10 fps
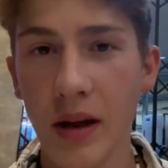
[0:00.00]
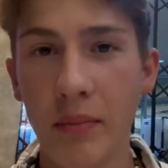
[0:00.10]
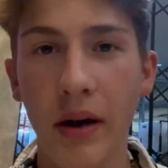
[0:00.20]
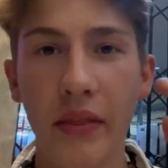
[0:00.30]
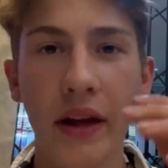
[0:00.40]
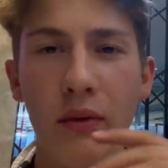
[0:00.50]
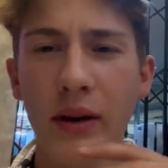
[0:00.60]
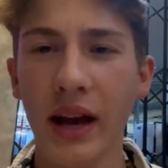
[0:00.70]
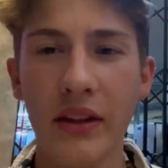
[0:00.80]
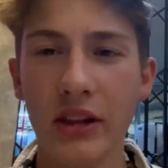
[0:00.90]
But then
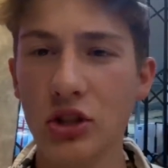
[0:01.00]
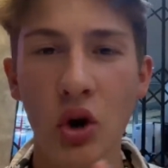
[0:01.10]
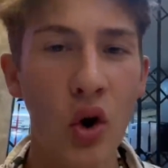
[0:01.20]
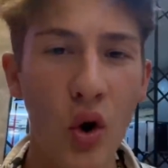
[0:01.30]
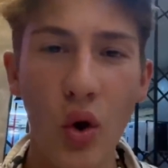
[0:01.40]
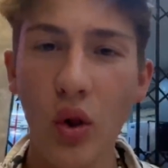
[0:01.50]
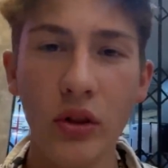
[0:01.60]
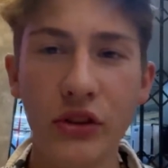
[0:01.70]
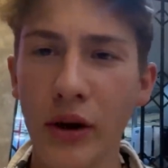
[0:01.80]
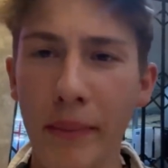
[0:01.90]
we had this whole
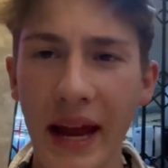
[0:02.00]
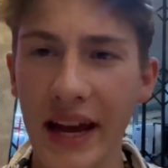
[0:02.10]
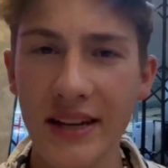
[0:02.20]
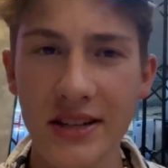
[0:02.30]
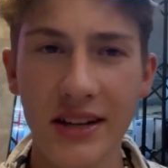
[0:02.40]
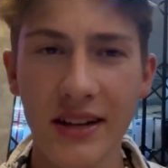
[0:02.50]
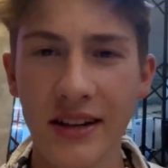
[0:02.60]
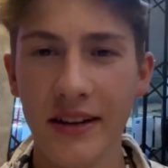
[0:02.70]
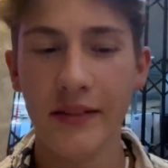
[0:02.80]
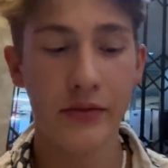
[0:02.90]
debate
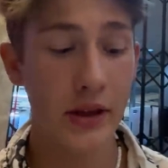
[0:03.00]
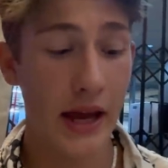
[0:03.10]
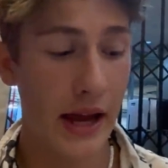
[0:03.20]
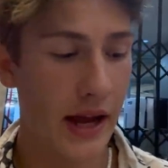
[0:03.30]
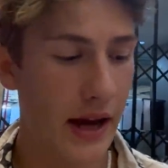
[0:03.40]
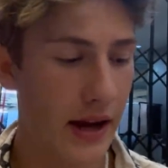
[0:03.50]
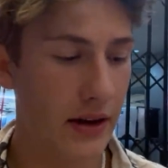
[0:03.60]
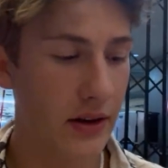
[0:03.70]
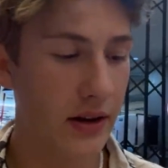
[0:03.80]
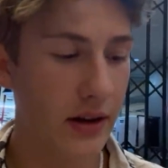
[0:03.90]

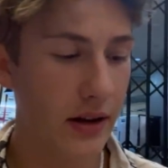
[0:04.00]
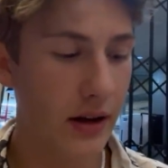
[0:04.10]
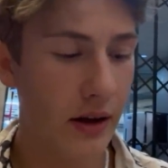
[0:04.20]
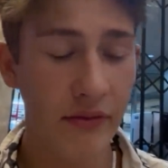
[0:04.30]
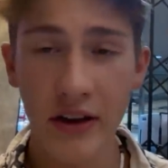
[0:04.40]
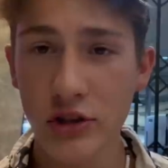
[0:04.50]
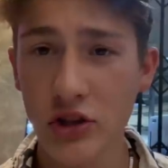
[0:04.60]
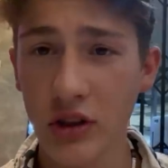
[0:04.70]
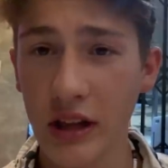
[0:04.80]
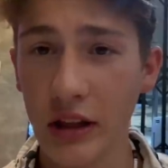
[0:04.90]
and
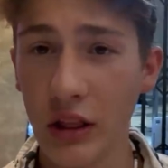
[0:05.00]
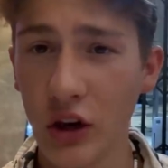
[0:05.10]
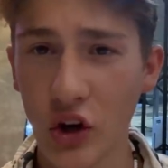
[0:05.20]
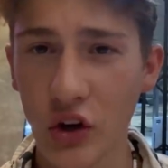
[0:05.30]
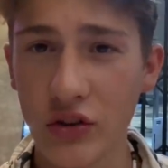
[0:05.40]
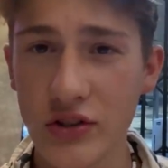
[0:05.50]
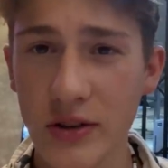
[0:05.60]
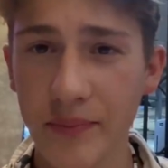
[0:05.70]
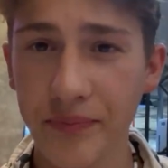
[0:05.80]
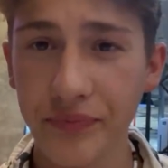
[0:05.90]
eventually learned
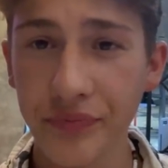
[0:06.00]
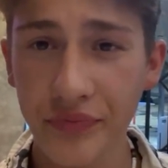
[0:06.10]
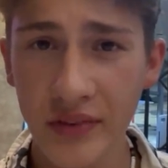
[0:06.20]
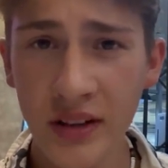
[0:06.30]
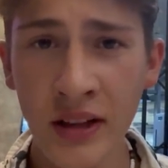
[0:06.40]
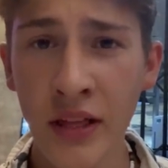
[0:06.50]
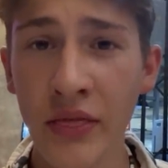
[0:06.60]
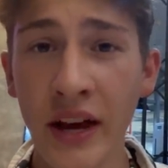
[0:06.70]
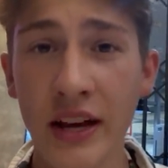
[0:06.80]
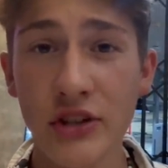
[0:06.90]

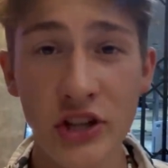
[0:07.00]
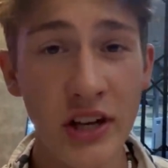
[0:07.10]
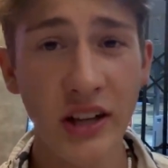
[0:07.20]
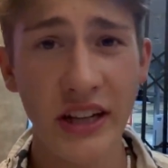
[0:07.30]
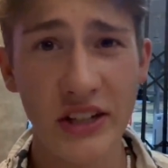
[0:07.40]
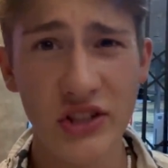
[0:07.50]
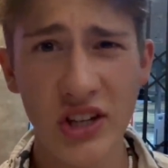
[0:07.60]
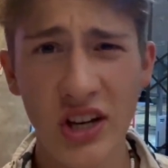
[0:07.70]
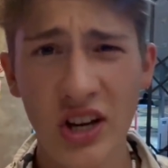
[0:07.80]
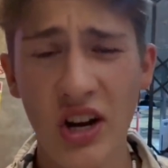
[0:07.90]
that chilies
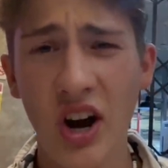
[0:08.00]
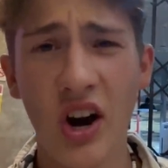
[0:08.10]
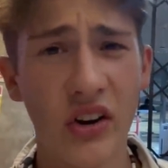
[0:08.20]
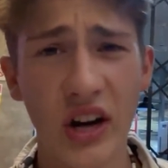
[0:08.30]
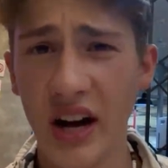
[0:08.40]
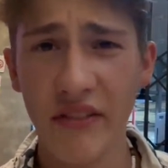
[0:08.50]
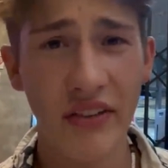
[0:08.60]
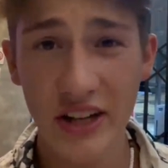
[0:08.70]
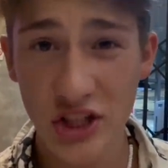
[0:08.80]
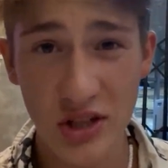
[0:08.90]
are not
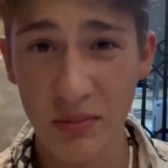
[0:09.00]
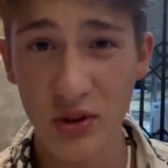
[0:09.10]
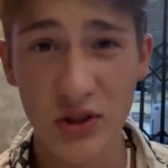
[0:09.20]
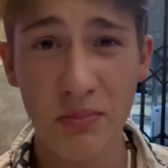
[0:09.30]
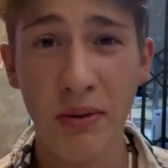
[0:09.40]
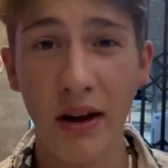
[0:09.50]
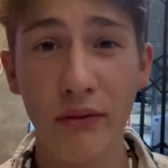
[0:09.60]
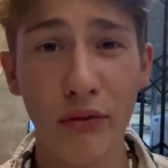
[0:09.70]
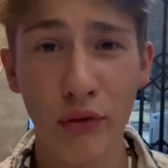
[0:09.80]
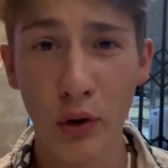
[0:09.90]
vegetables, but
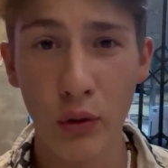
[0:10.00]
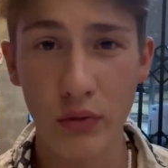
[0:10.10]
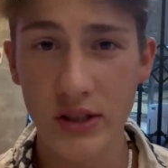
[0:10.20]
fruit.